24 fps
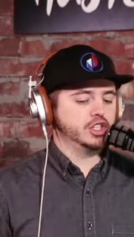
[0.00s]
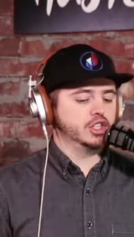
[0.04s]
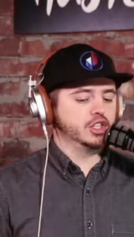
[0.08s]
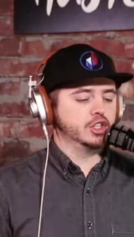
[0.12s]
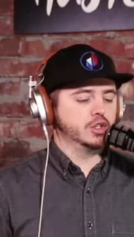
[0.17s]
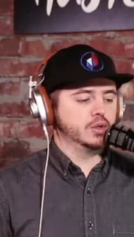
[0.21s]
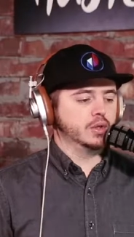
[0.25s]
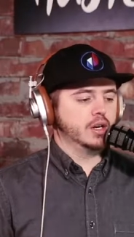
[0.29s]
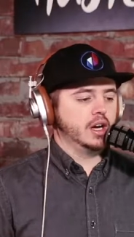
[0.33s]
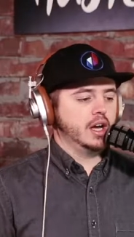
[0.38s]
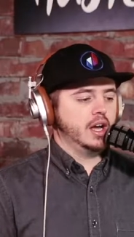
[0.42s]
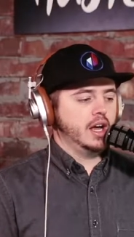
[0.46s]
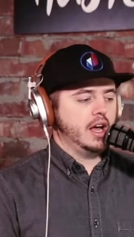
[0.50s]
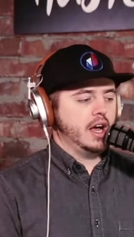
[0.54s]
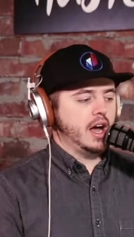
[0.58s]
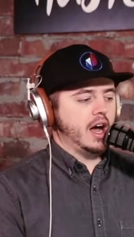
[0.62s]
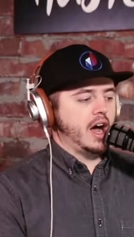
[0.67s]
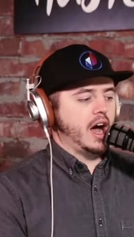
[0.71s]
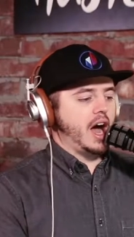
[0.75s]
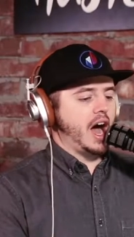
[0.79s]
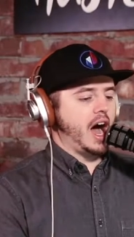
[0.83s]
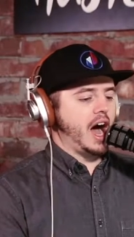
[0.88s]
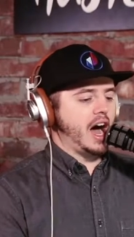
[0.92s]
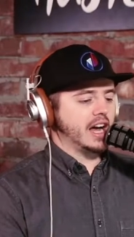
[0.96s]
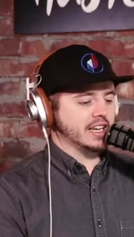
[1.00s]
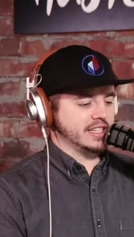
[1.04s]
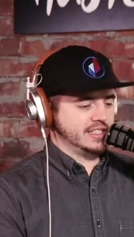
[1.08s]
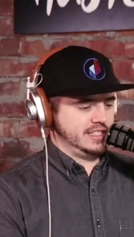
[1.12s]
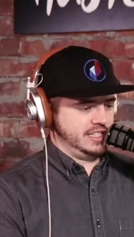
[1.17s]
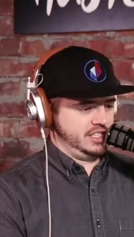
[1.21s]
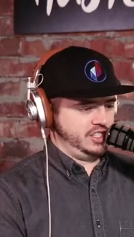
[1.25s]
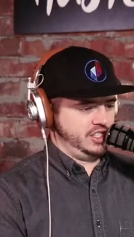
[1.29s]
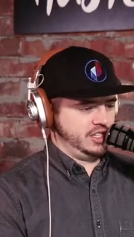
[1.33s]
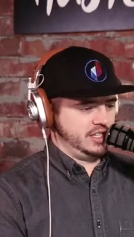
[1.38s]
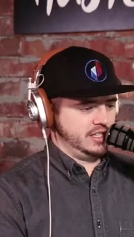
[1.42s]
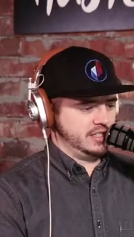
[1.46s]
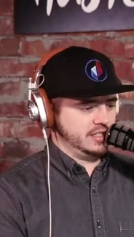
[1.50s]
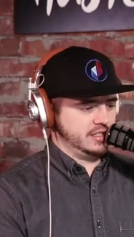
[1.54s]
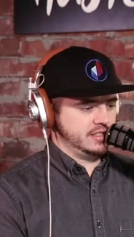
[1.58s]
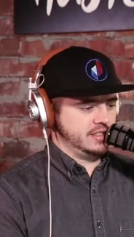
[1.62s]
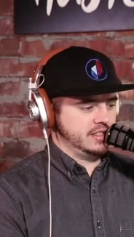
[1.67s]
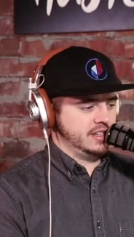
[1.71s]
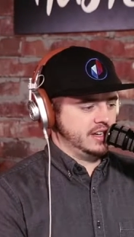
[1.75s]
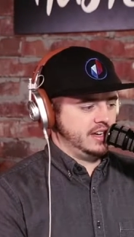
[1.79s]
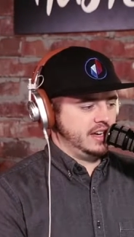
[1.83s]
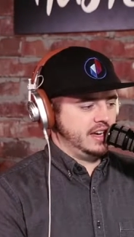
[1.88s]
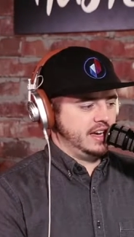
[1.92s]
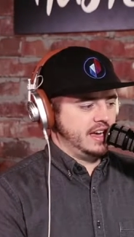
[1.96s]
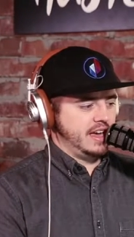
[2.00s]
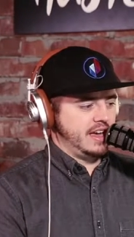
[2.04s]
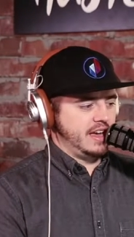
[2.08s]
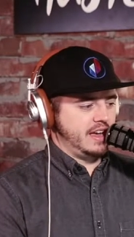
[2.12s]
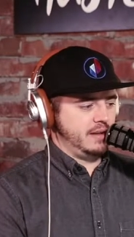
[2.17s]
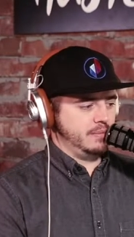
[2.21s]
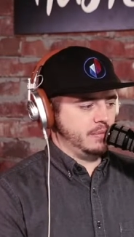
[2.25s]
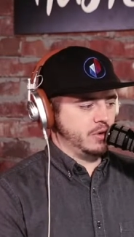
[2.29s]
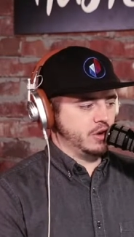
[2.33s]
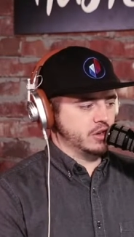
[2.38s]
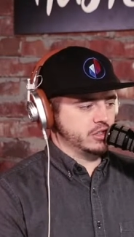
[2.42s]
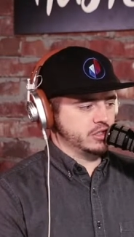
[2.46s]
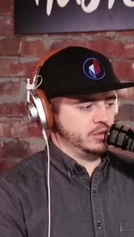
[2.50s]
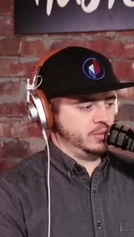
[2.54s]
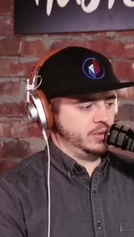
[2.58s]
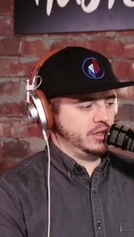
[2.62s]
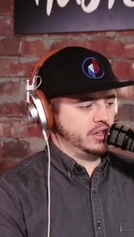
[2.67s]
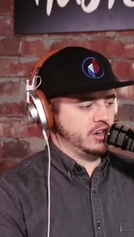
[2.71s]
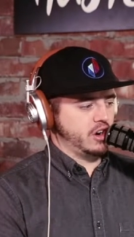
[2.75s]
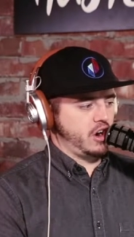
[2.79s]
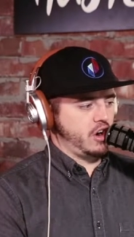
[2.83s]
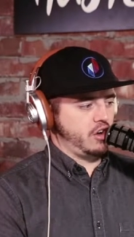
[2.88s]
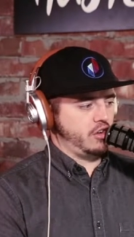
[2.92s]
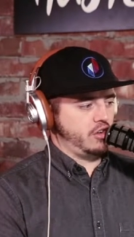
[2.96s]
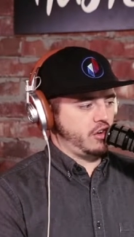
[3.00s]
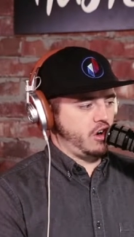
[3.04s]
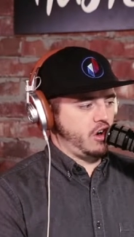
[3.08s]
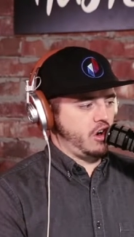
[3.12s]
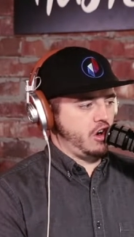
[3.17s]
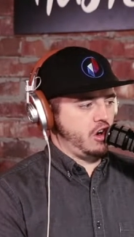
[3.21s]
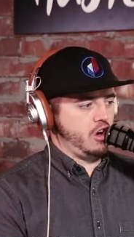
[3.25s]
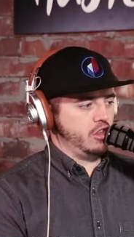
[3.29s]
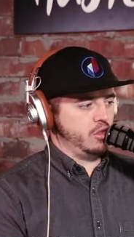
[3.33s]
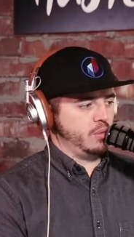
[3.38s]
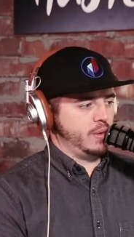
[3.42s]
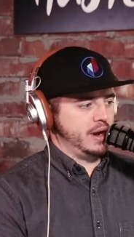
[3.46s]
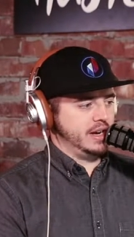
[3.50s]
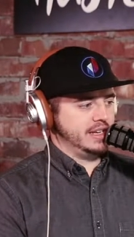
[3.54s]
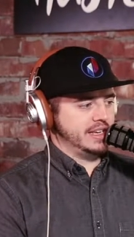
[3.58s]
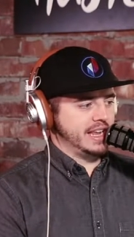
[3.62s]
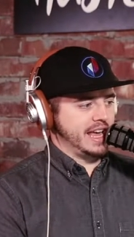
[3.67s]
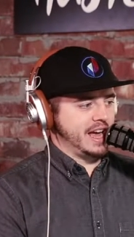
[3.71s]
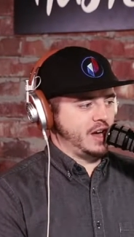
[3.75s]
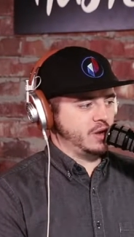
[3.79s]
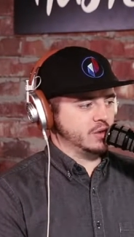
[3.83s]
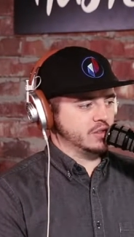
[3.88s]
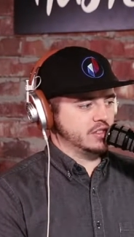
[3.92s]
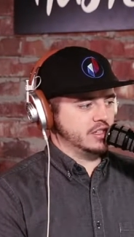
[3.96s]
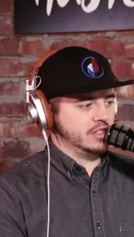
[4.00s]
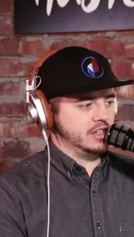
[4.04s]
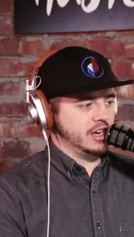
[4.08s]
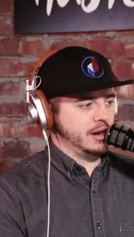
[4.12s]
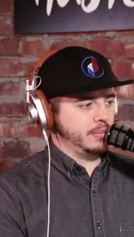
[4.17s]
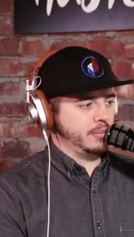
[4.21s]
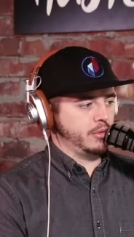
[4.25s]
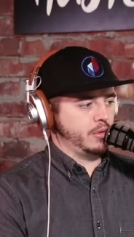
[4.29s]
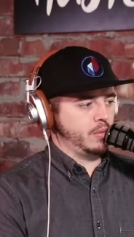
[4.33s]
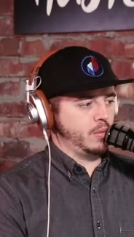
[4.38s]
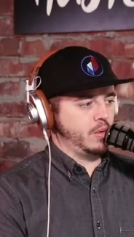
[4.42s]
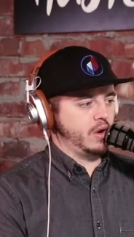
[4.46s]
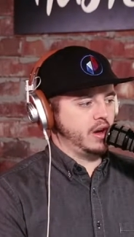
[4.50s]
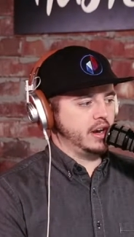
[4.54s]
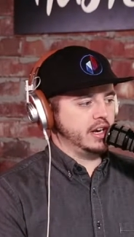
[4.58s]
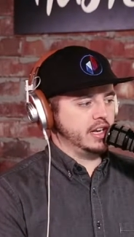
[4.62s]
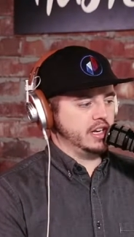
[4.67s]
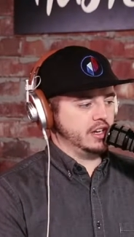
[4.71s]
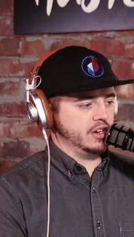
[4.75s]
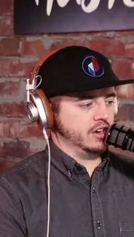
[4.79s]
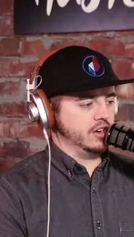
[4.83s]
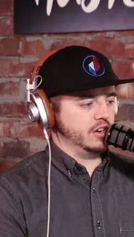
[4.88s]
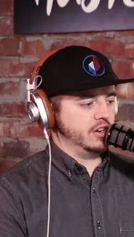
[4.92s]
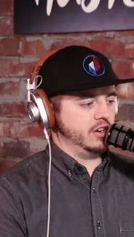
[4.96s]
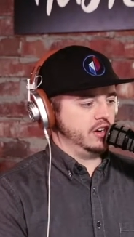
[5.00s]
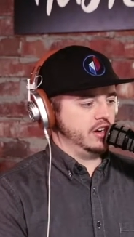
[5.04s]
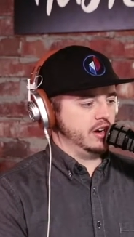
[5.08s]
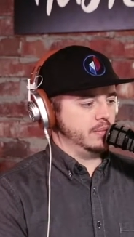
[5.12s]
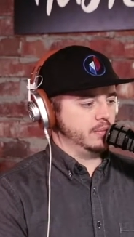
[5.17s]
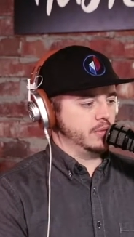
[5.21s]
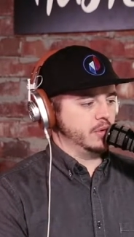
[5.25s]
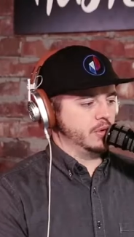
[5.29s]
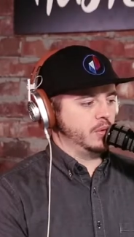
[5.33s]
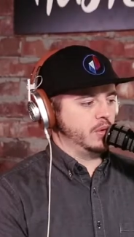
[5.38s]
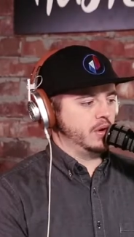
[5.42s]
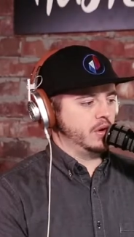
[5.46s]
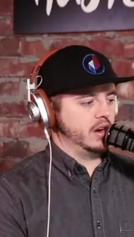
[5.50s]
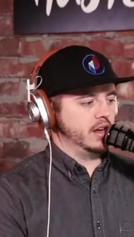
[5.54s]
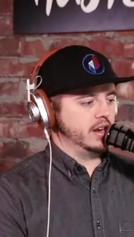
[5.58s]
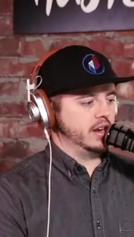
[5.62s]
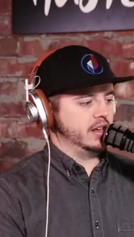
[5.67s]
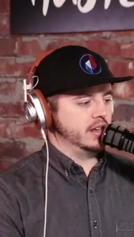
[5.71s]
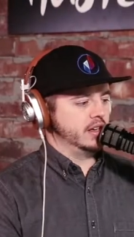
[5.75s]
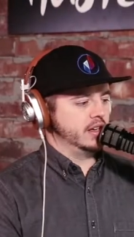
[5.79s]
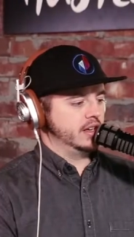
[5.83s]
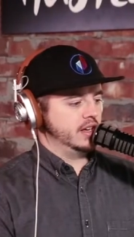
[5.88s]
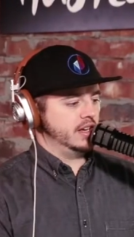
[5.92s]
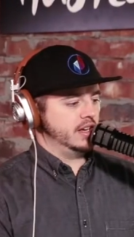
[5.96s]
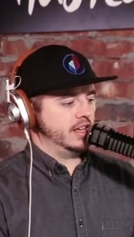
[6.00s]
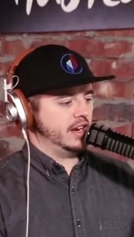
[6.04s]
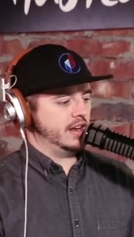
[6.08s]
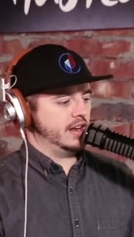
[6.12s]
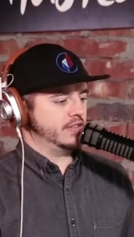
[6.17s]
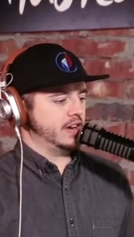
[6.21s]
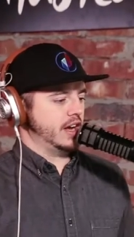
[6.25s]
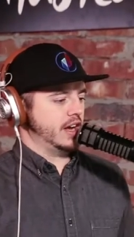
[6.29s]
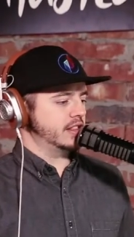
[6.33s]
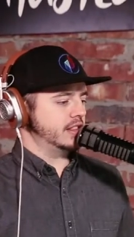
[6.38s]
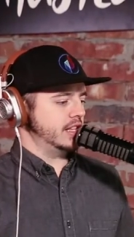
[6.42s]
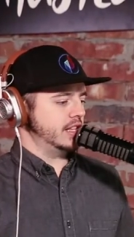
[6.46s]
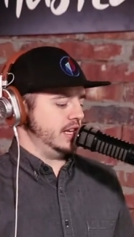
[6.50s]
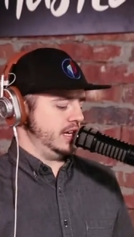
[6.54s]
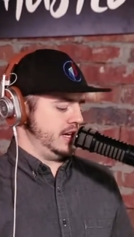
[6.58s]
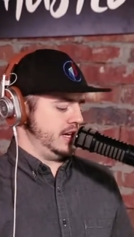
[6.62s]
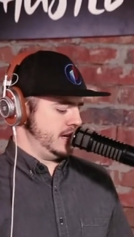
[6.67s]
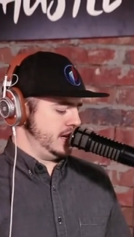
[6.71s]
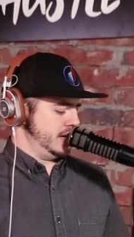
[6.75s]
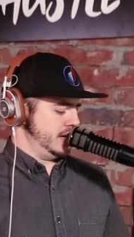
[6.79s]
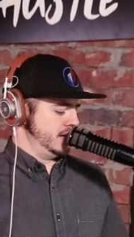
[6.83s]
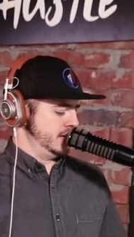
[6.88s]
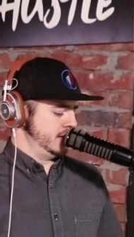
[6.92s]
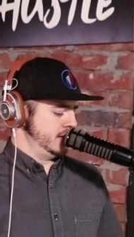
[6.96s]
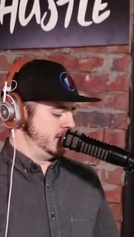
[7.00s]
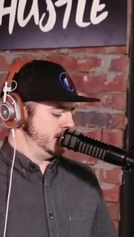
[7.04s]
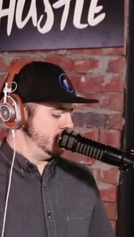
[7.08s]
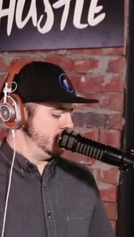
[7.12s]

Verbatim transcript: two, hostages. And Marshall, we are all, all the way down to number one here. Number one, and I've got the uh,